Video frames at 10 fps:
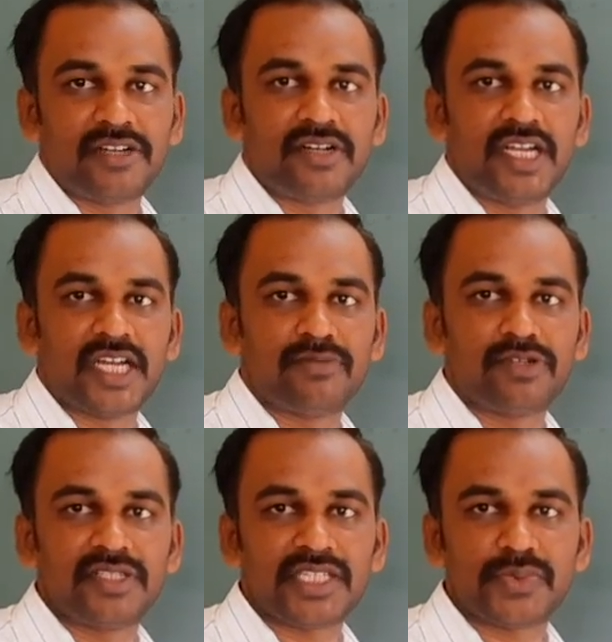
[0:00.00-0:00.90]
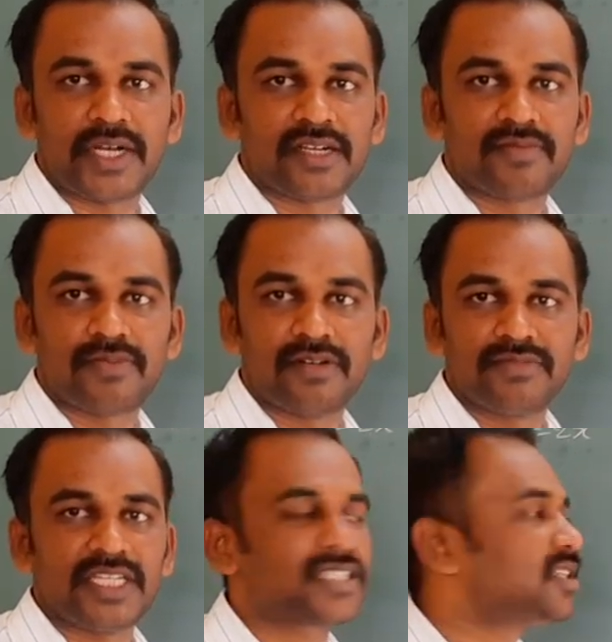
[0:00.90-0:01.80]
Are you clear about this one?
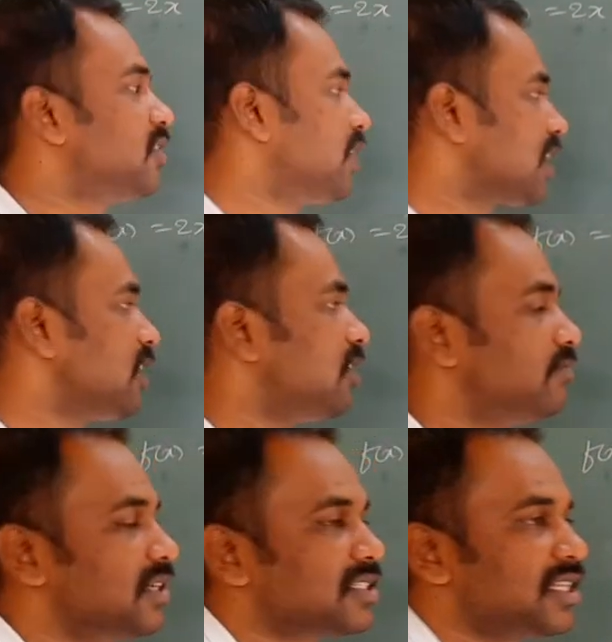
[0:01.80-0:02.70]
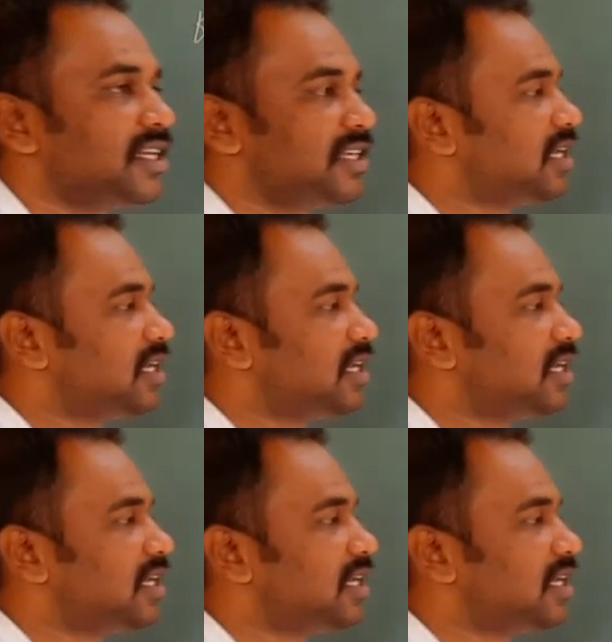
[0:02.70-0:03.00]
From this, okay, obviously.